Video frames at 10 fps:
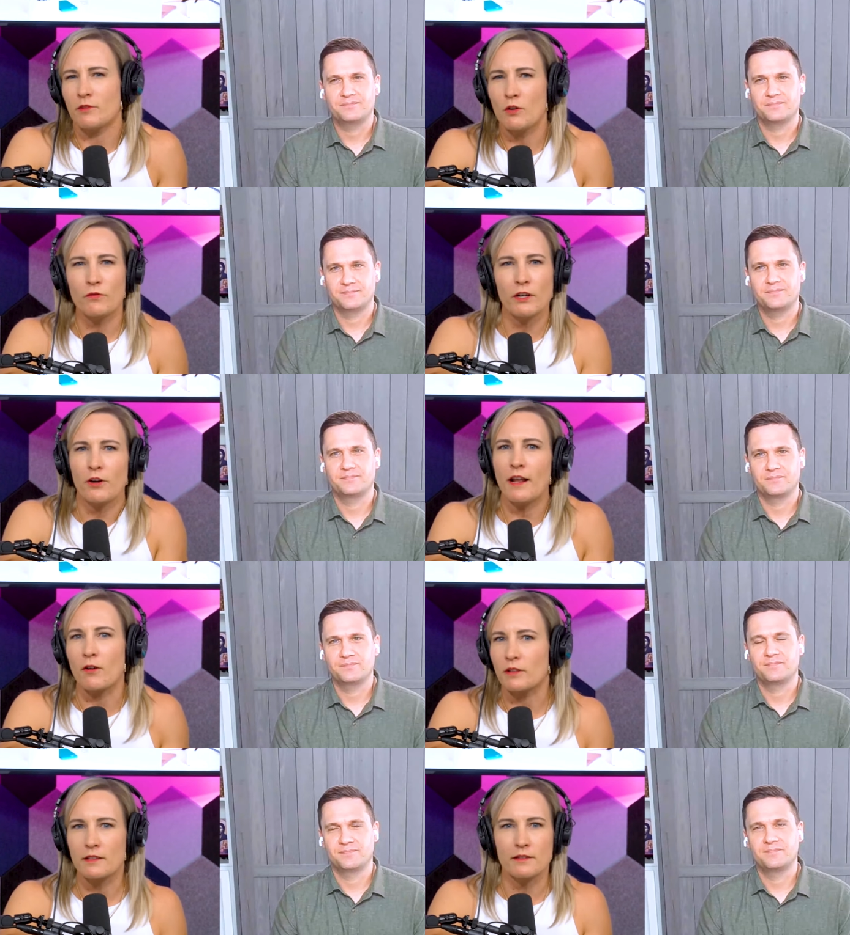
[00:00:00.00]
Speaker 1: you know, figure it
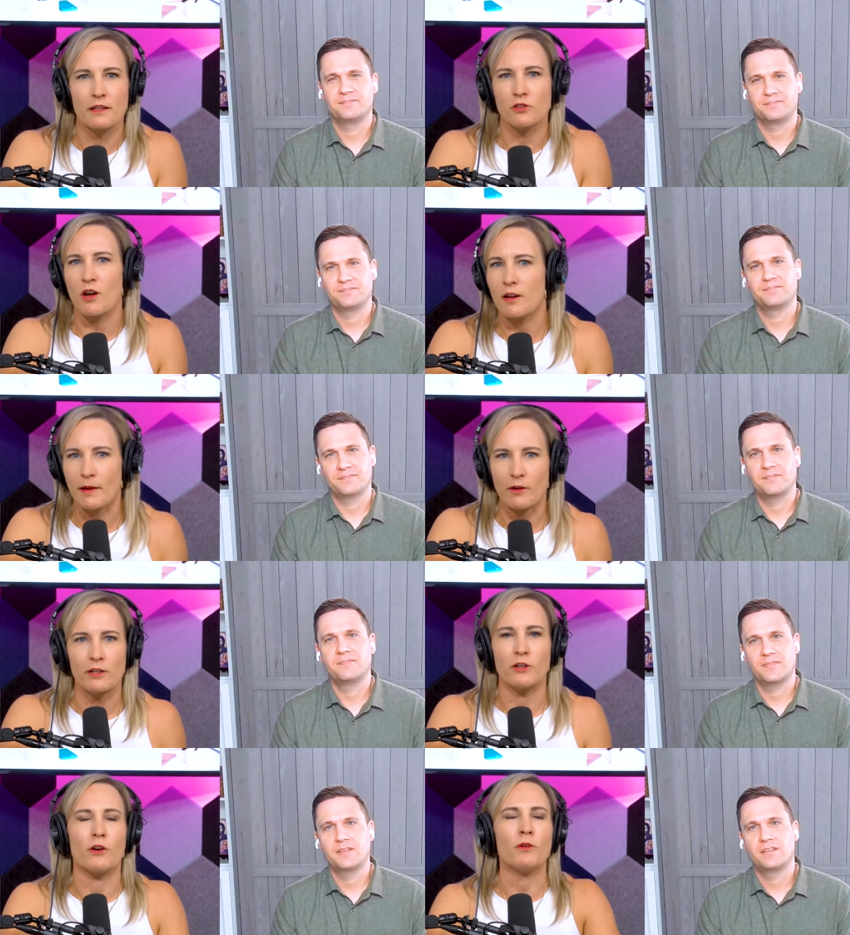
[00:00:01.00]
out. Let's, let's talk about
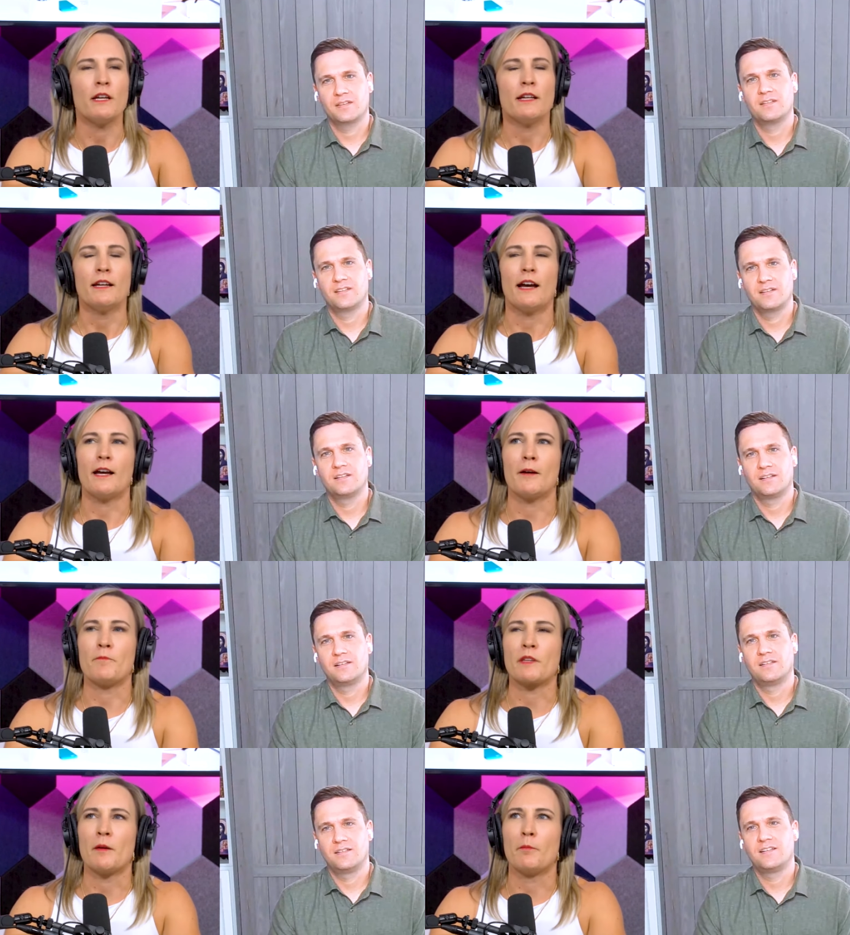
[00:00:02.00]
it, you know?
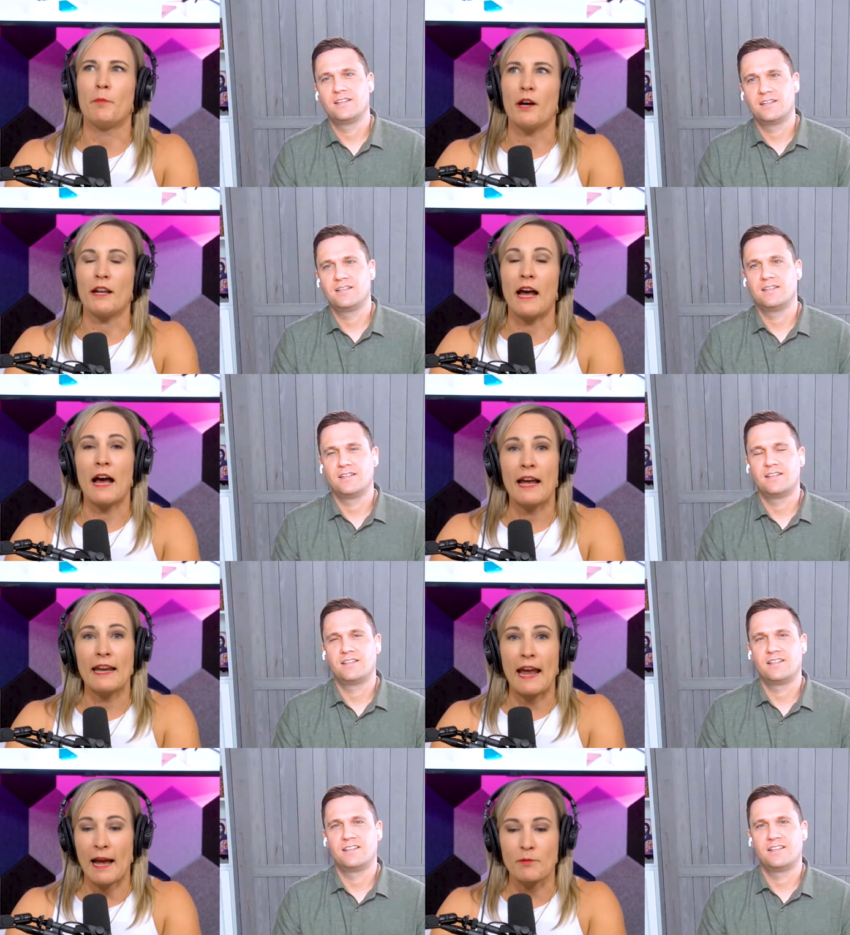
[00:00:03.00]
Um, but
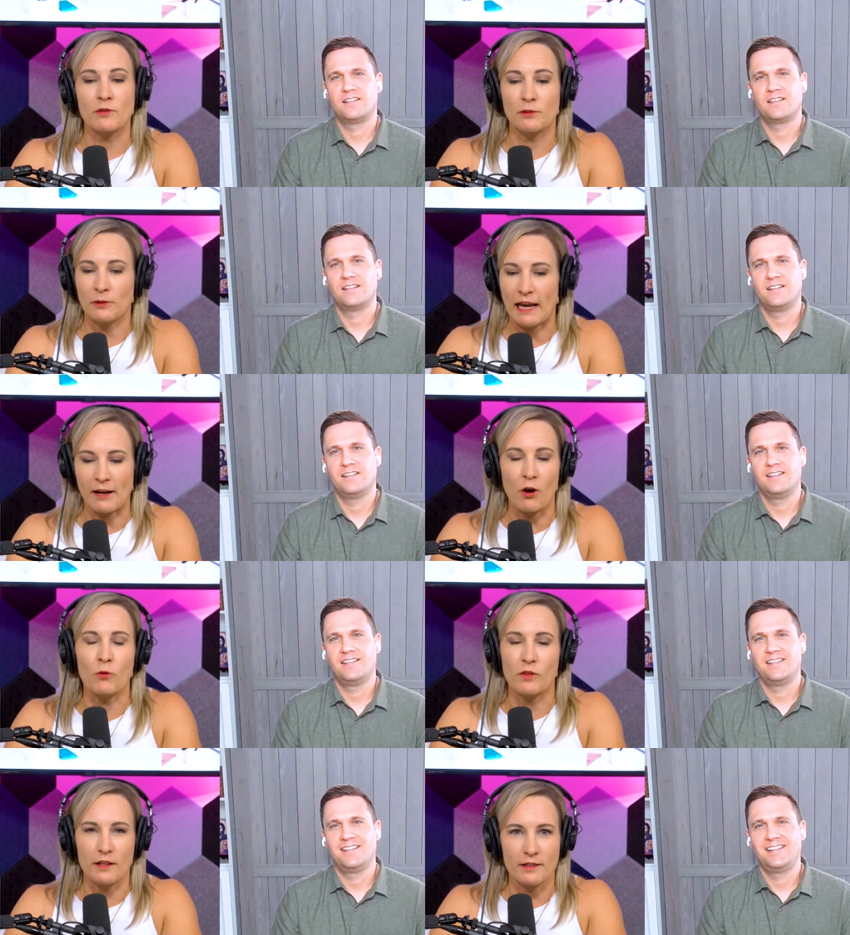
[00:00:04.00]
I absolutely, I
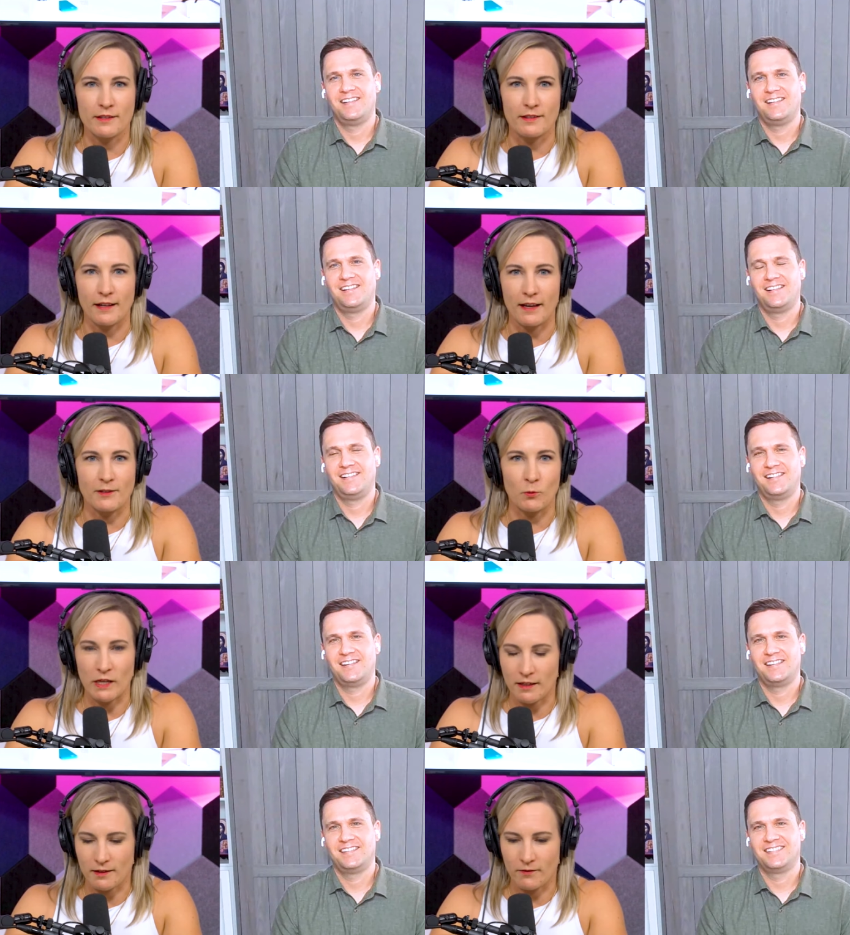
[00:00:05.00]
own this as a
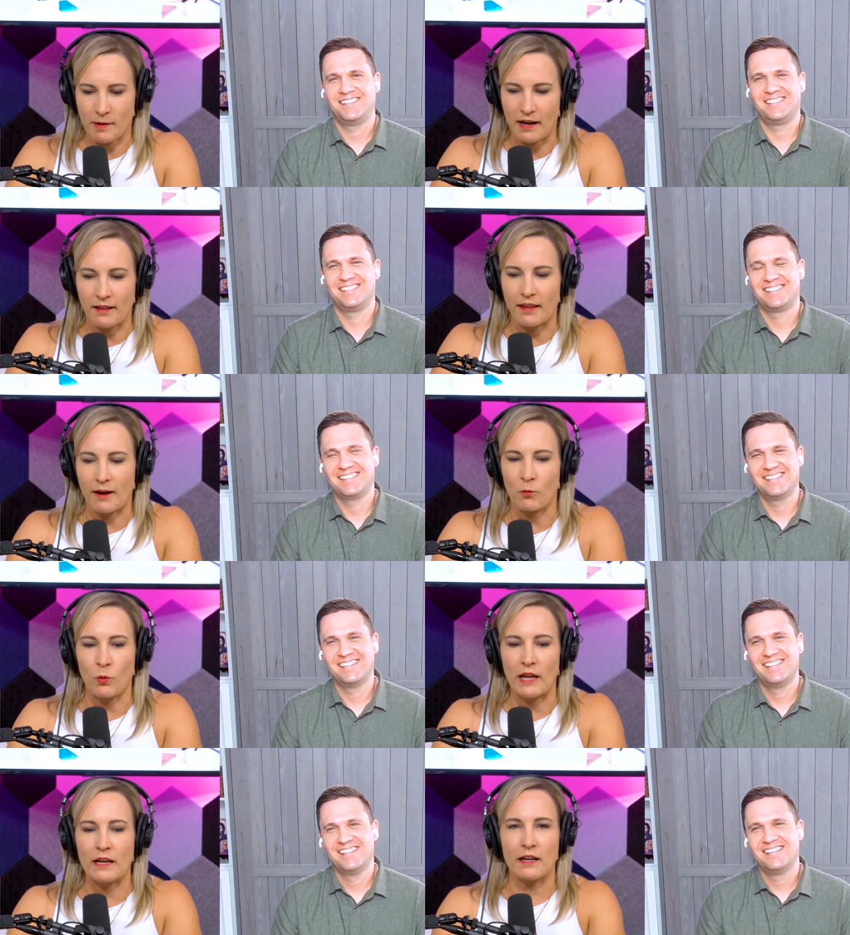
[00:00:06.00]
weakness of mine, that
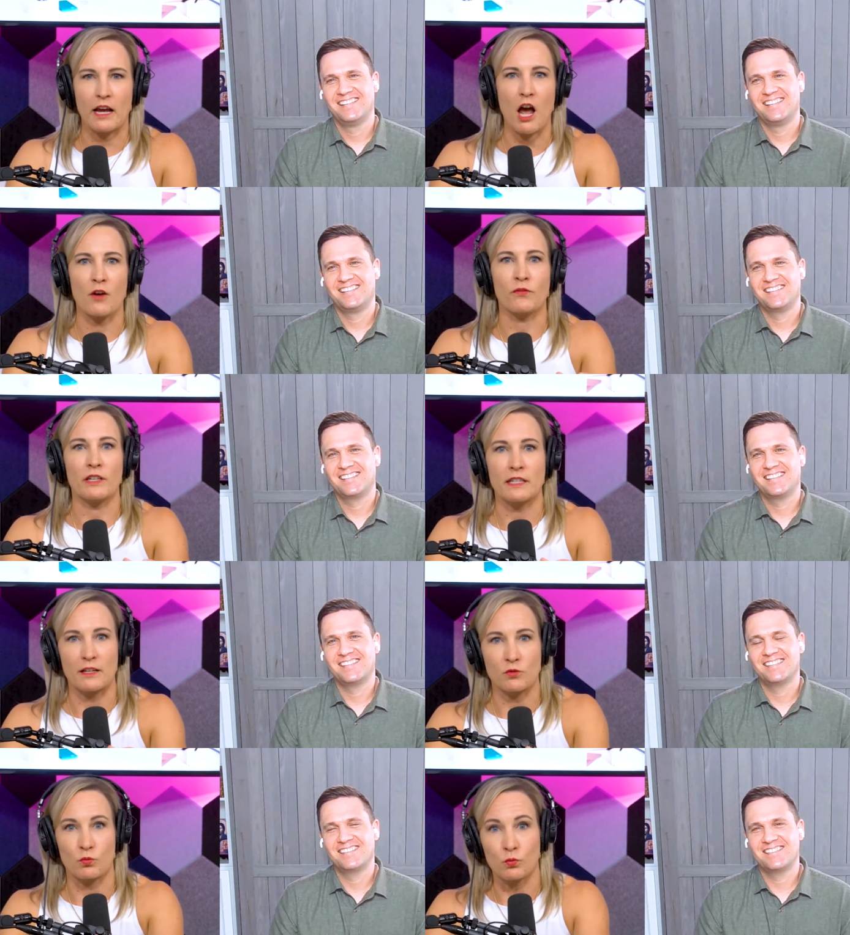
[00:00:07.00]
when conflict
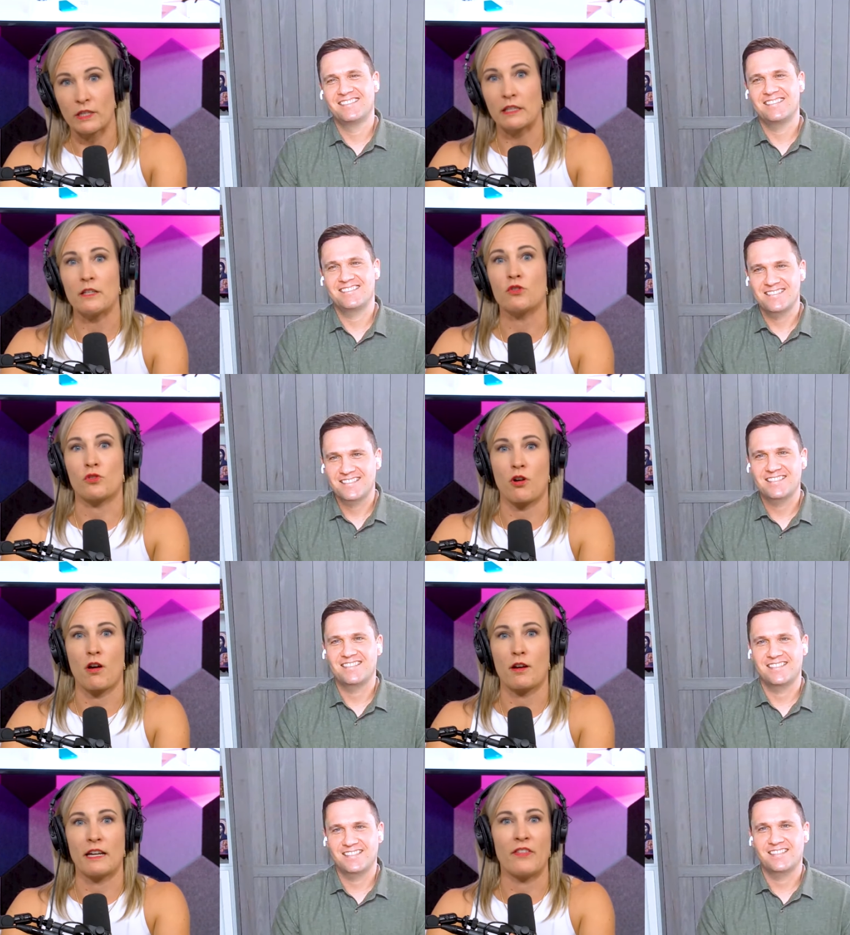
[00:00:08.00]
gets really
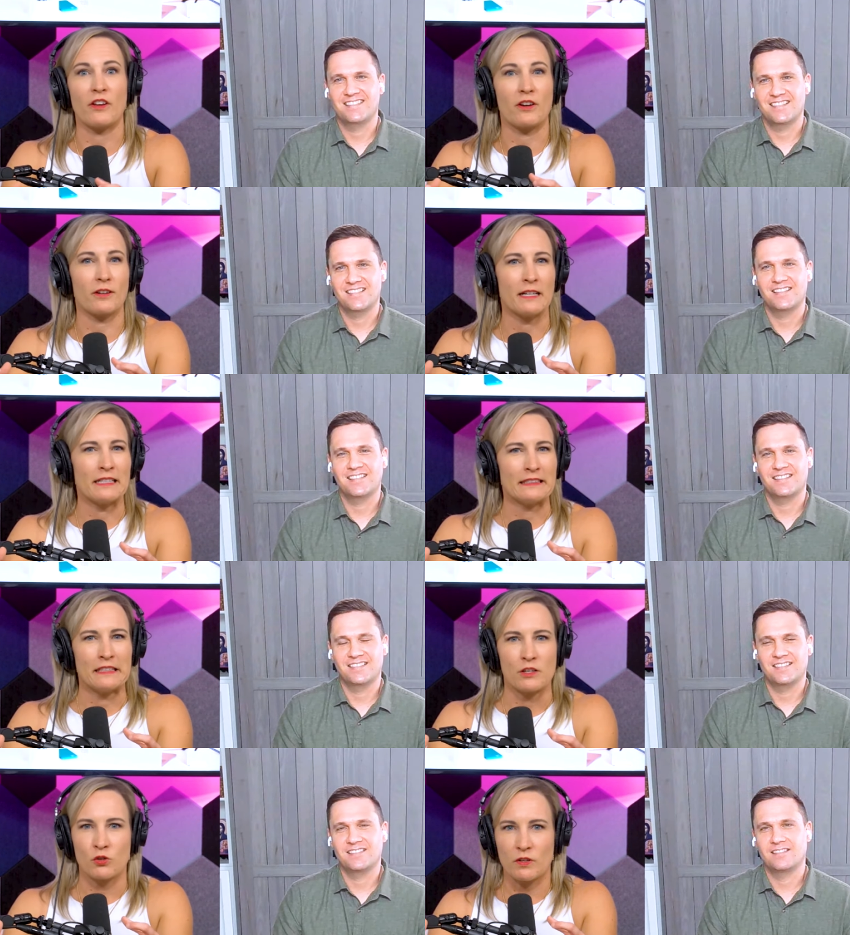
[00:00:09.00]
strong and they're
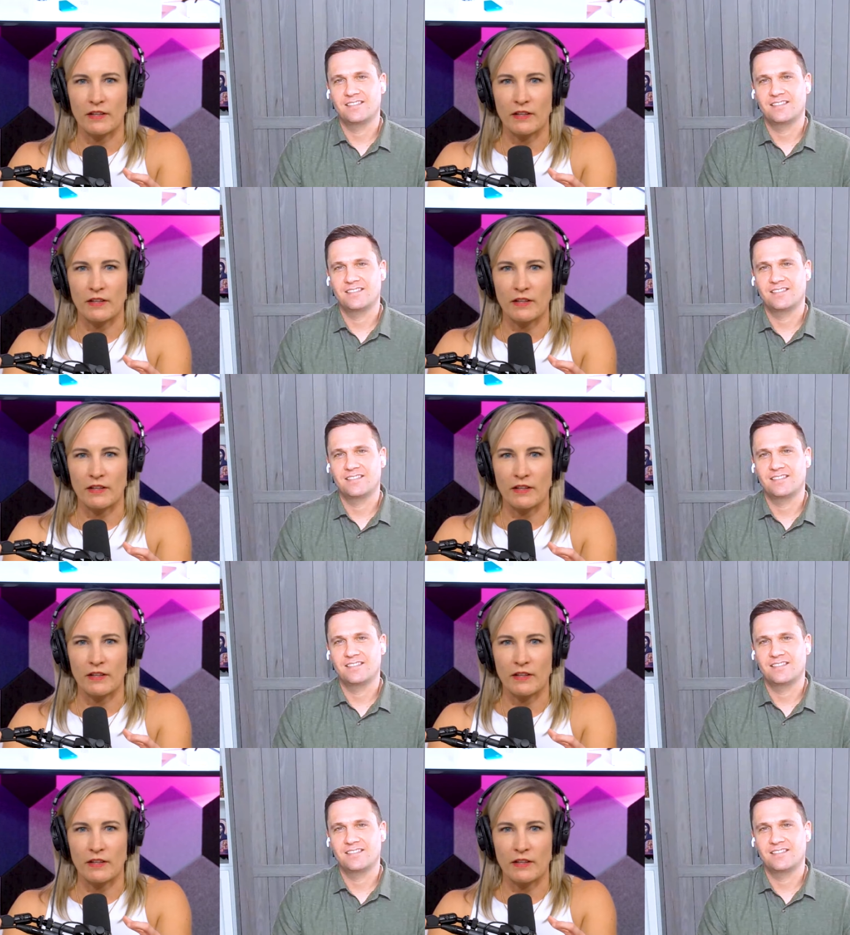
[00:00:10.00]
sort of